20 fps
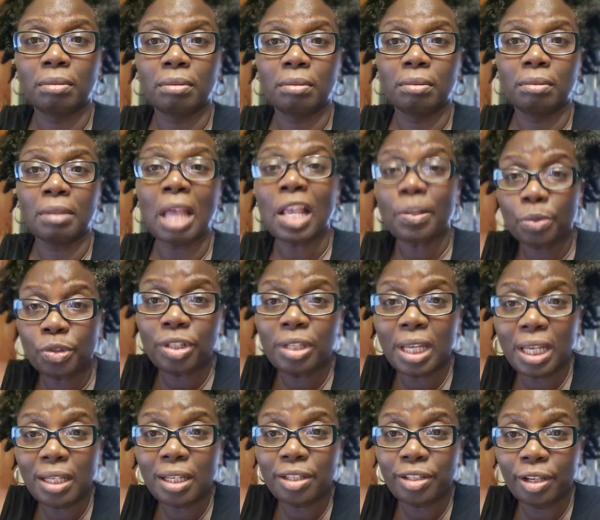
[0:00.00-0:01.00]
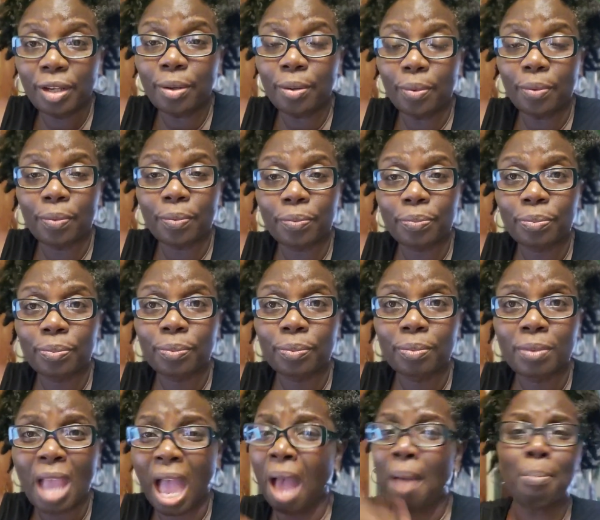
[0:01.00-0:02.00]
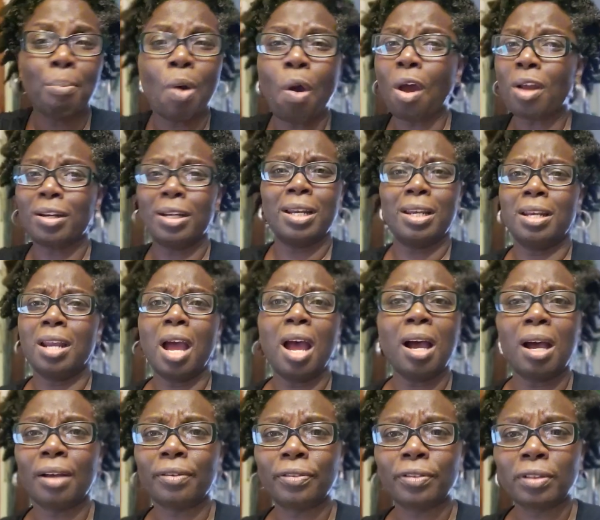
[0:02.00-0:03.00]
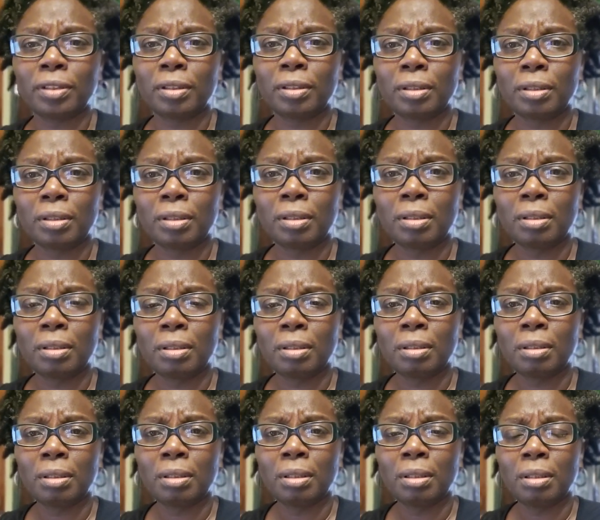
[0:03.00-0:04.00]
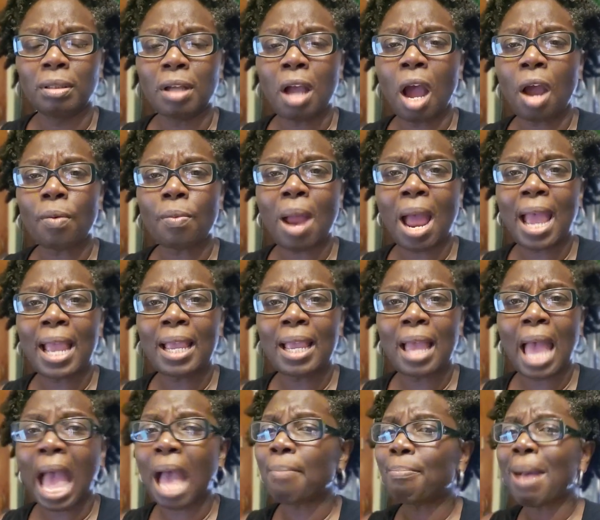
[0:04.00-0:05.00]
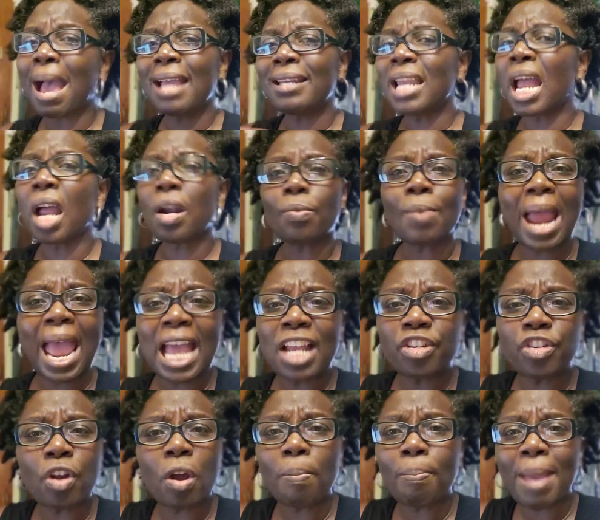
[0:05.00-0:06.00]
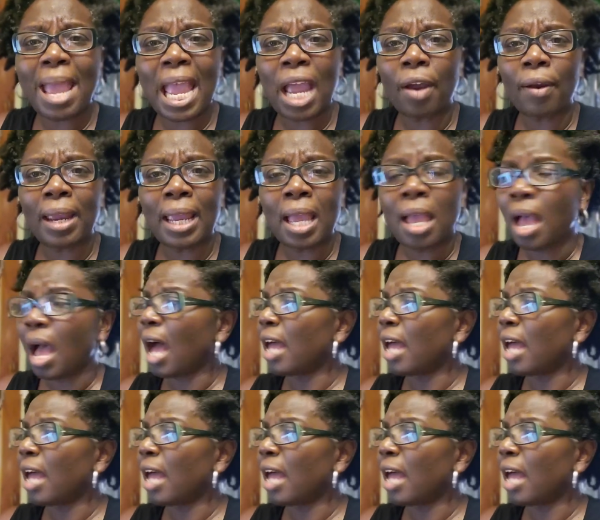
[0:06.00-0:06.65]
That's what you need to do. I'm more than enough. All right? I might not razz your berry.